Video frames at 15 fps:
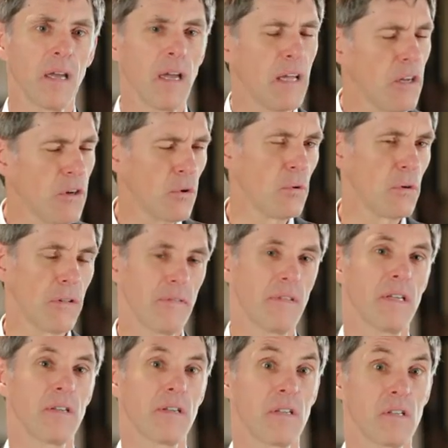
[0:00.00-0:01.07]
And in all of
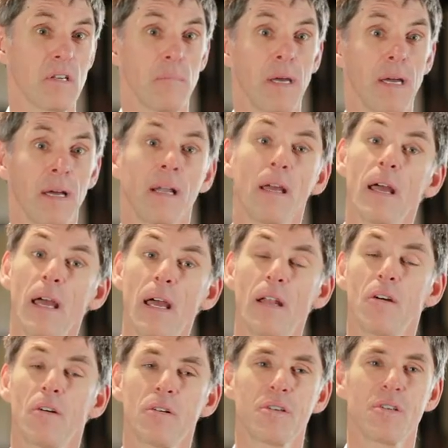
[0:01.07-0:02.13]
this, it's about how
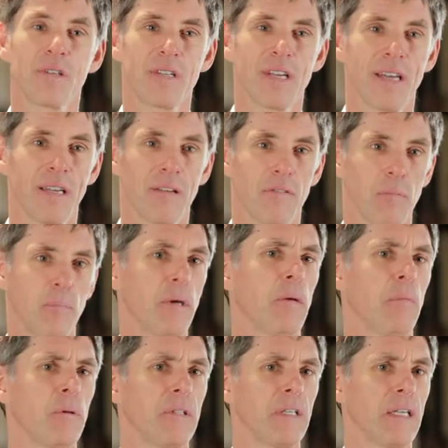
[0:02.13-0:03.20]
long does it take for
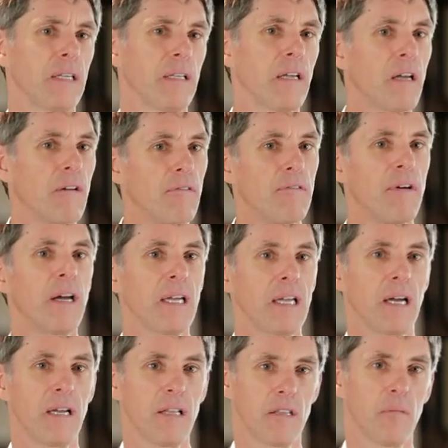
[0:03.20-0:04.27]
people to
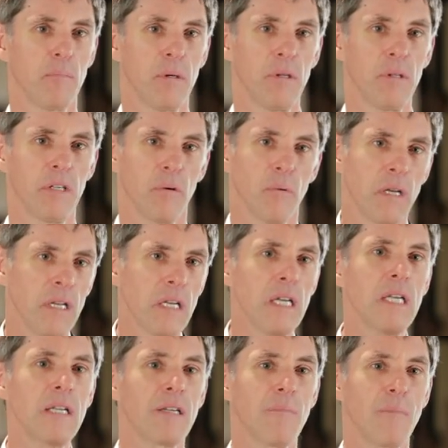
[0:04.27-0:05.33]
vacate the building. We
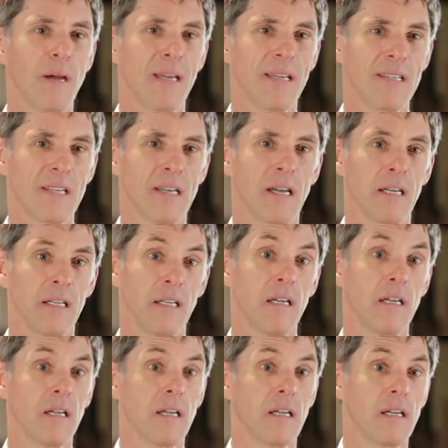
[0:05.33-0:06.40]
need to maintain
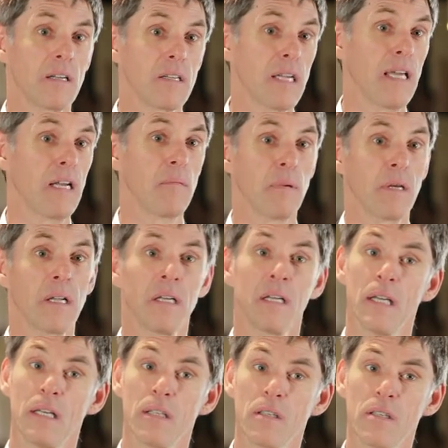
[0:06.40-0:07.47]

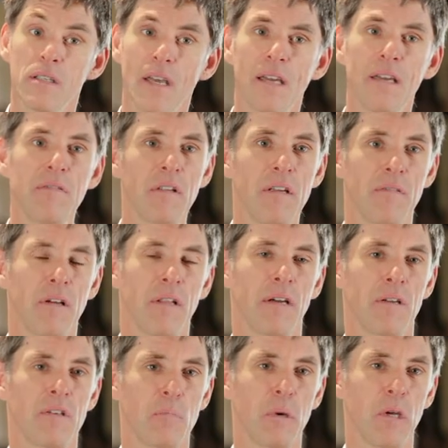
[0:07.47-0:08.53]
tenability and safety for
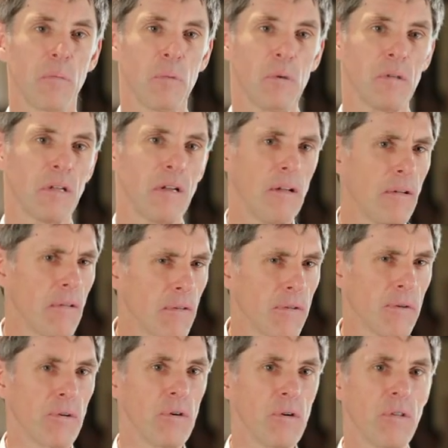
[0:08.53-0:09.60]
those people
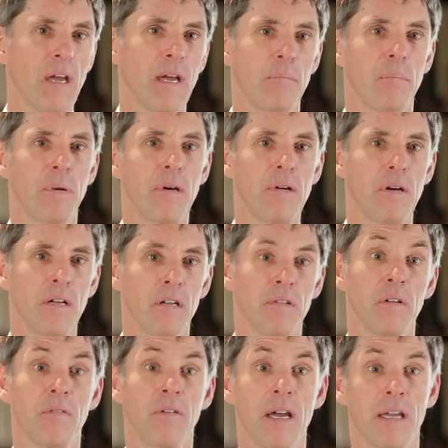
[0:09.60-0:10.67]
through that period of
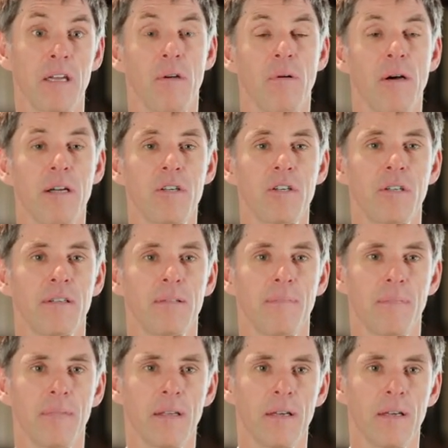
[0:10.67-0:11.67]
evacuation.